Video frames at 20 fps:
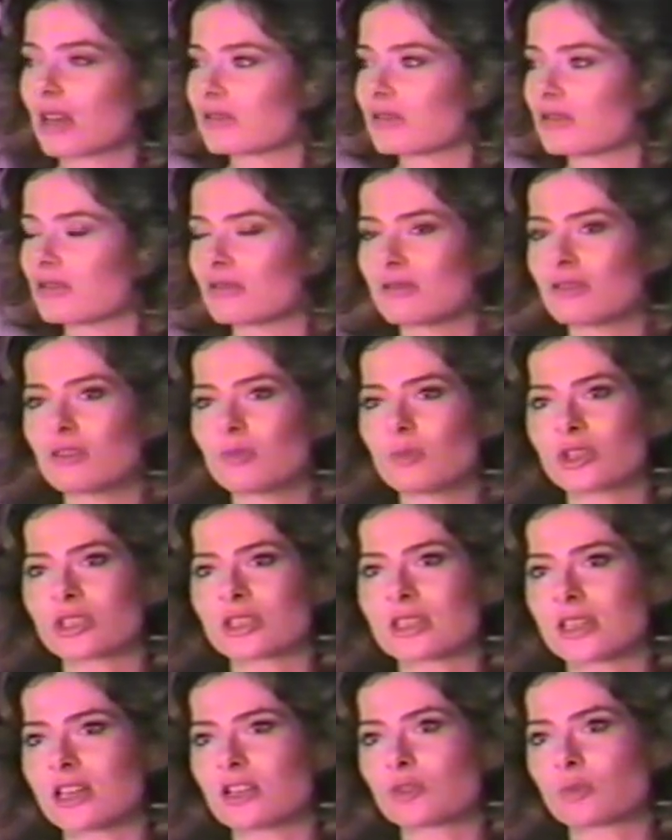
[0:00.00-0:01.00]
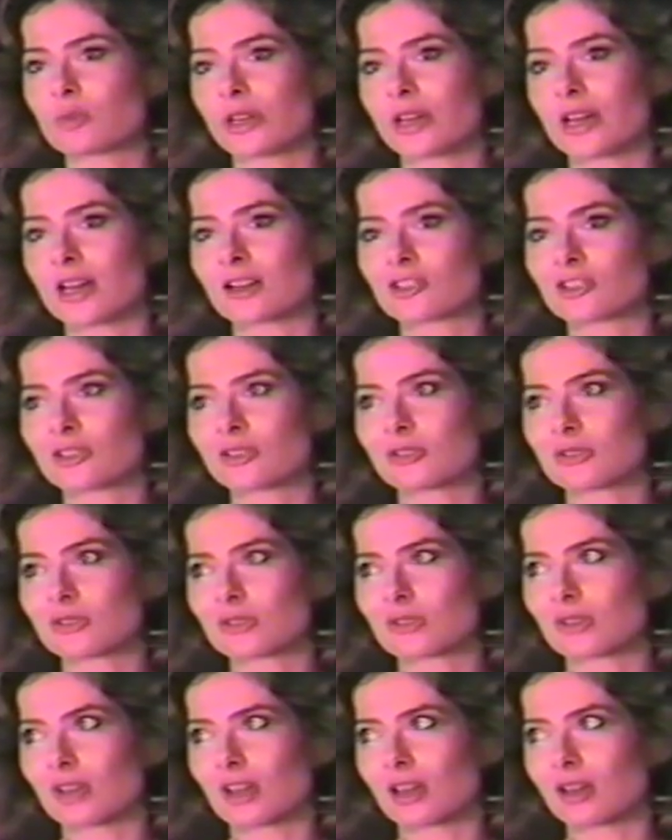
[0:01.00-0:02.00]
Got to do numerous stage
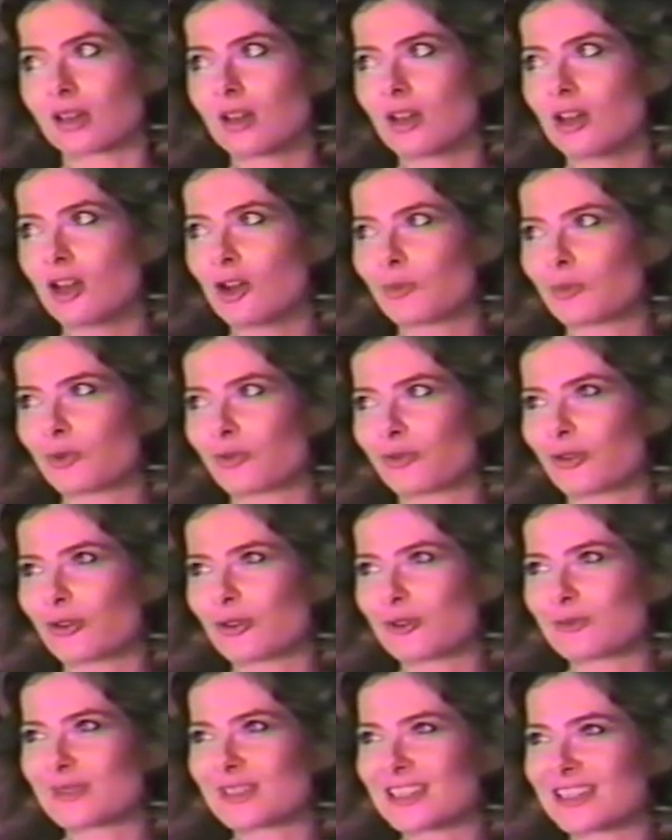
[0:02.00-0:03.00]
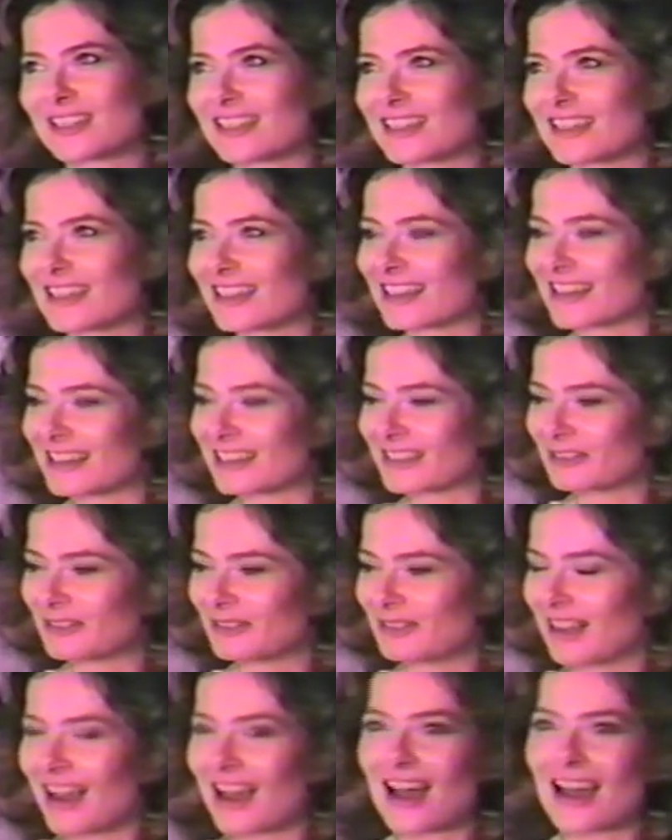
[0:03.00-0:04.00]
productions, and I performed in the uh,